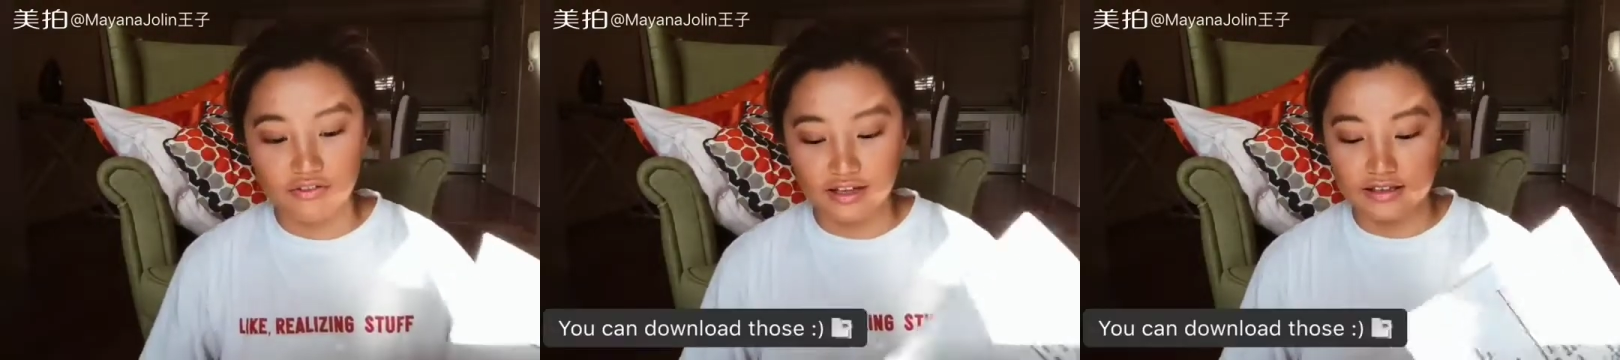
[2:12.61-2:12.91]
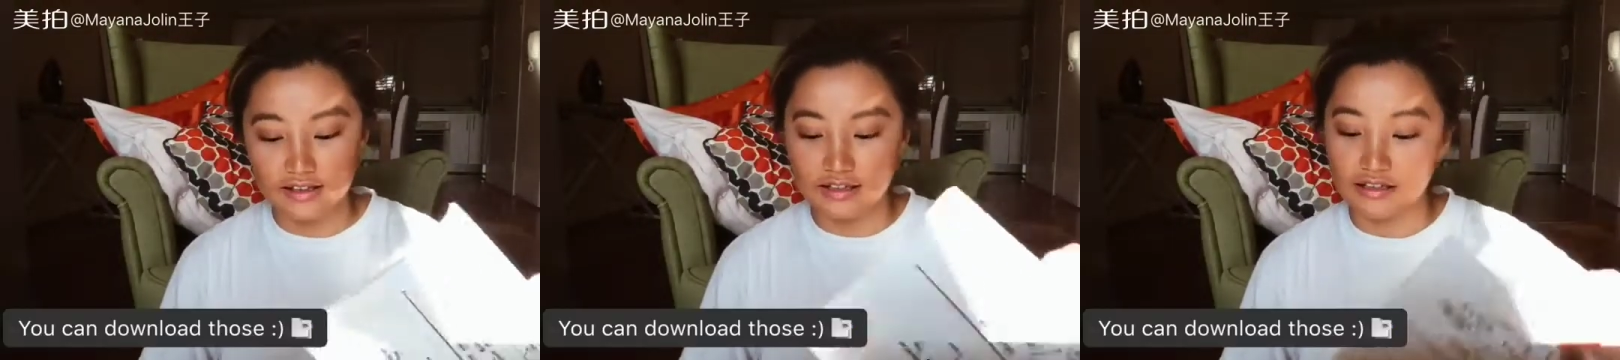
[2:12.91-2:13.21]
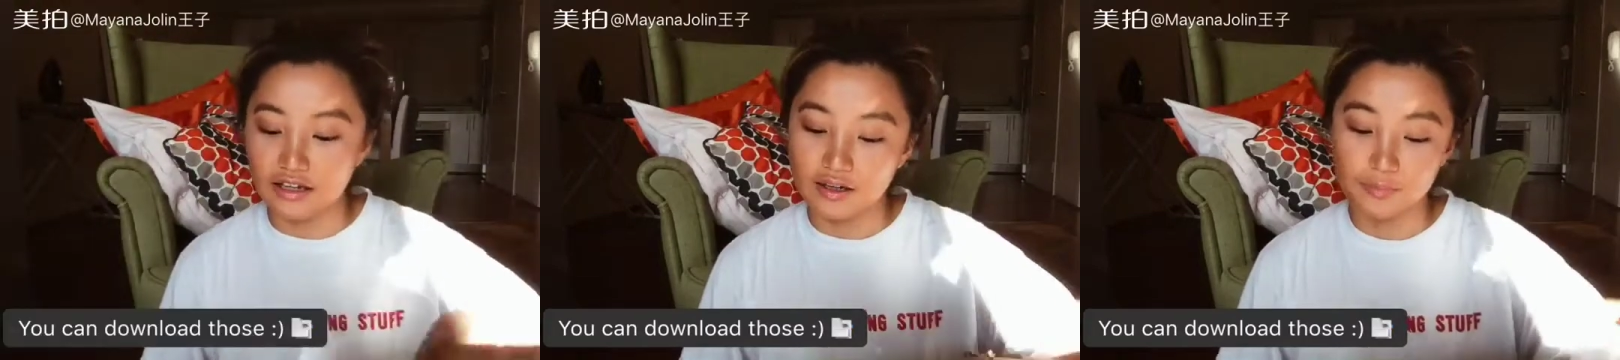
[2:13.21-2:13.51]
And then
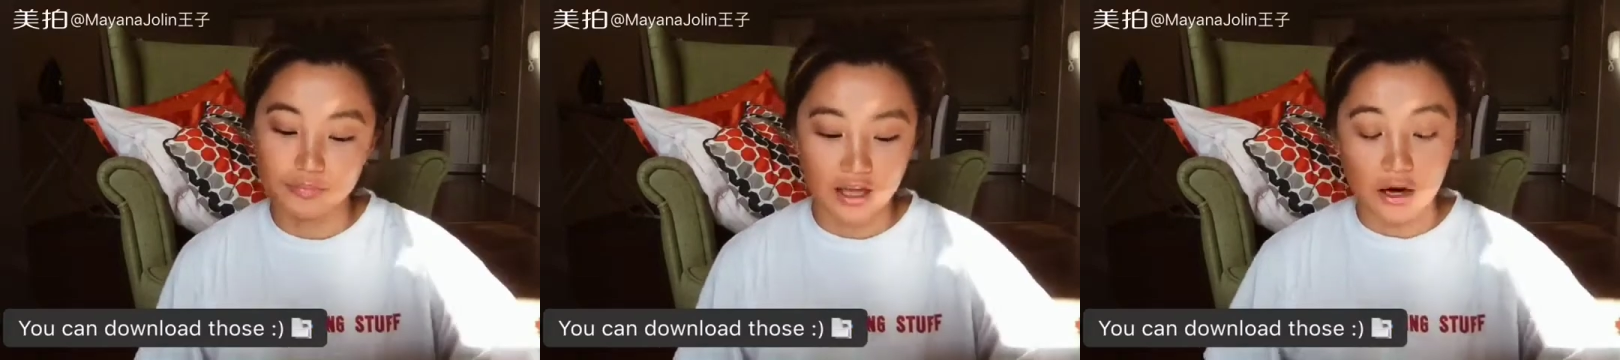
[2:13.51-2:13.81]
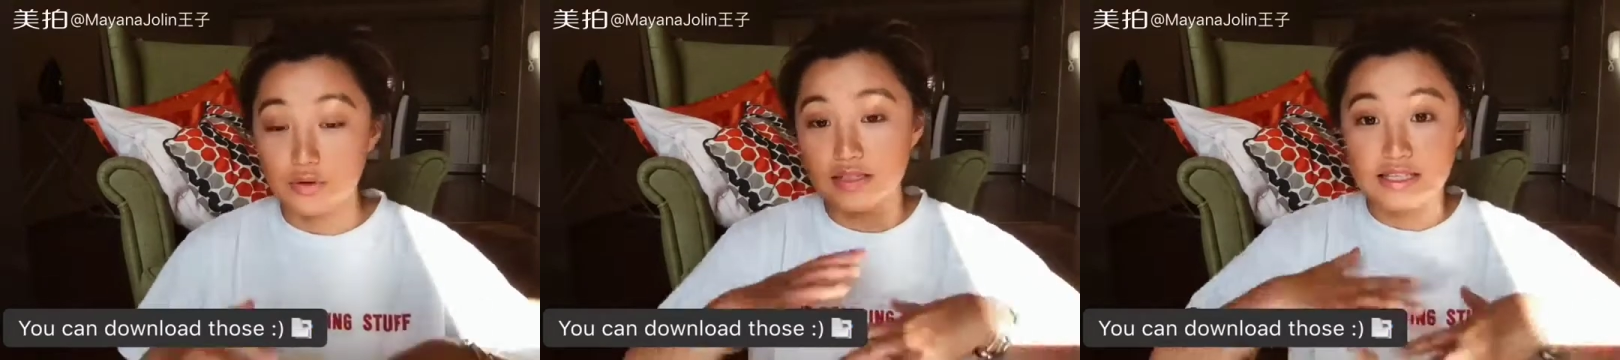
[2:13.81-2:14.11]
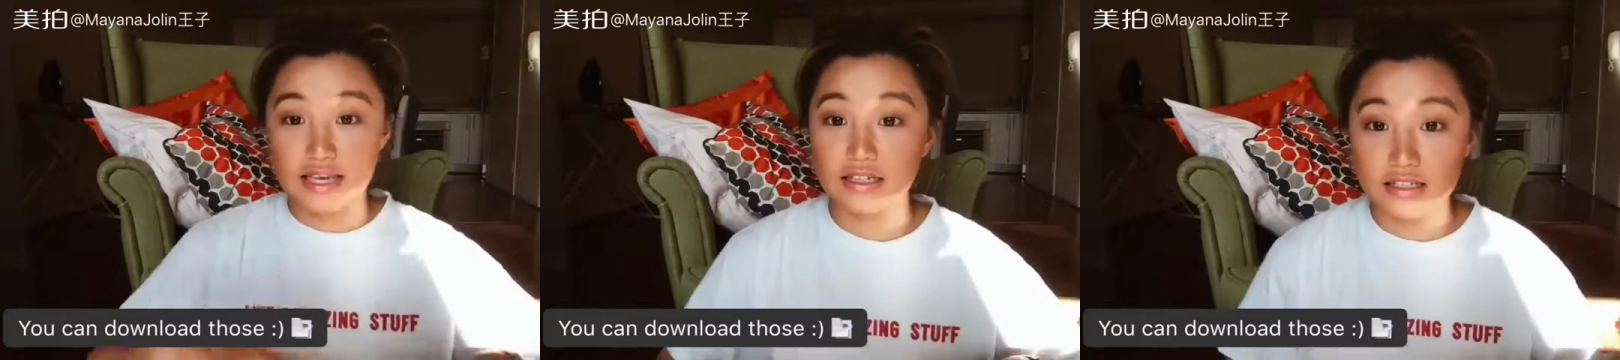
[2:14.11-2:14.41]
I will
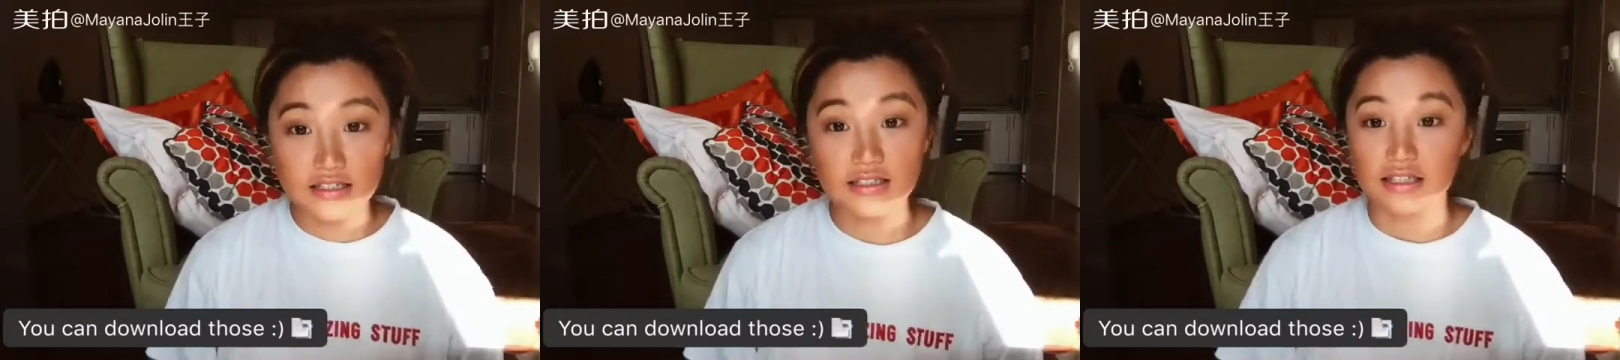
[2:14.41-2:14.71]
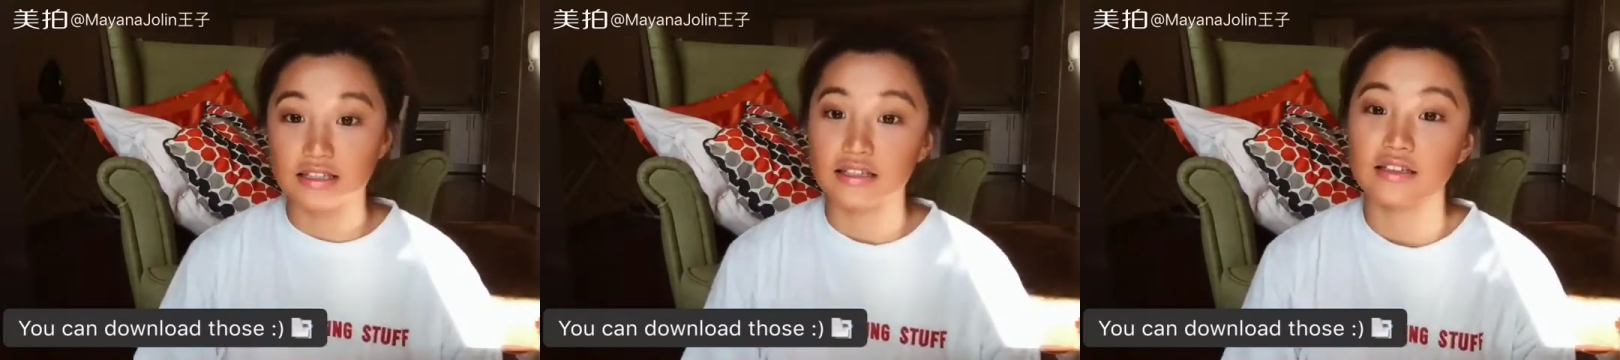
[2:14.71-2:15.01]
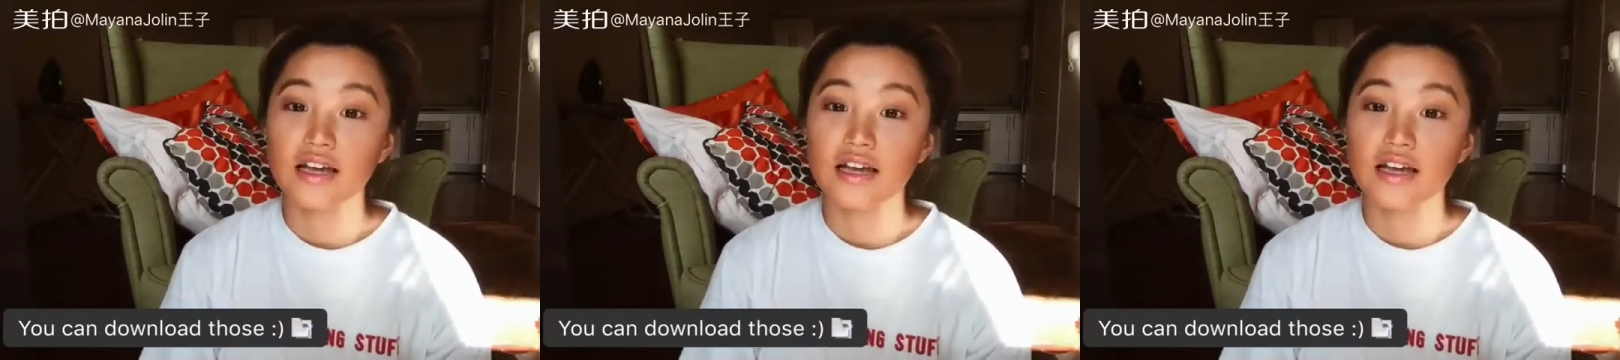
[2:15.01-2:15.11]
scan it and then